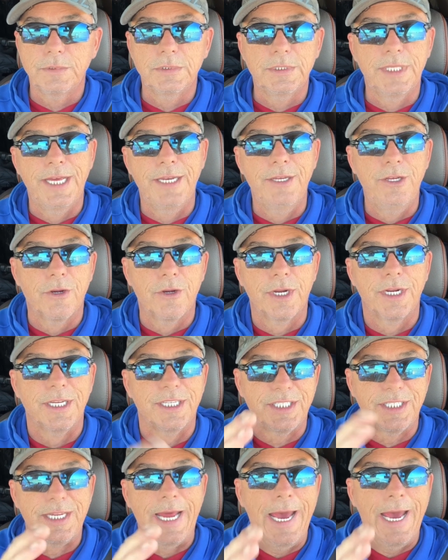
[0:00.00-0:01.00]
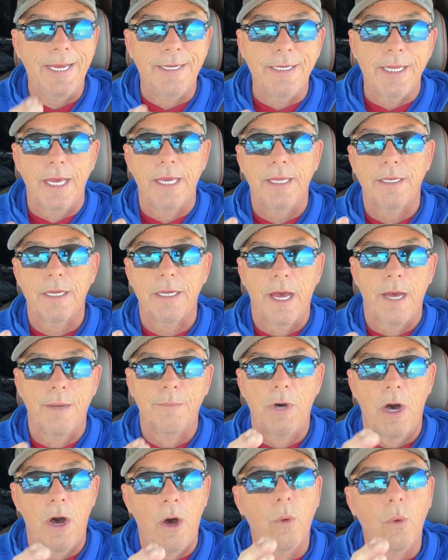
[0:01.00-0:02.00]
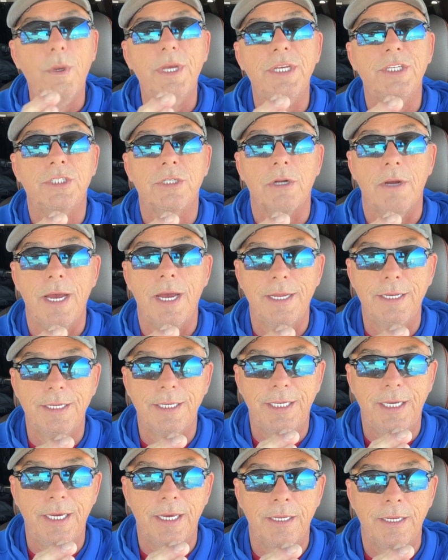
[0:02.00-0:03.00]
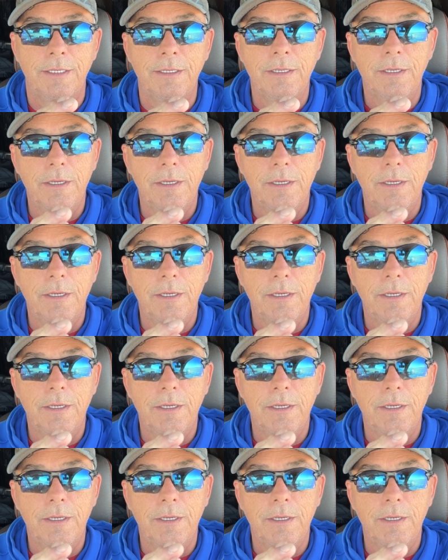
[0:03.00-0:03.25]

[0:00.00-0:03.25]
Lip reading: then you're going to stagnate. I'm always trying to get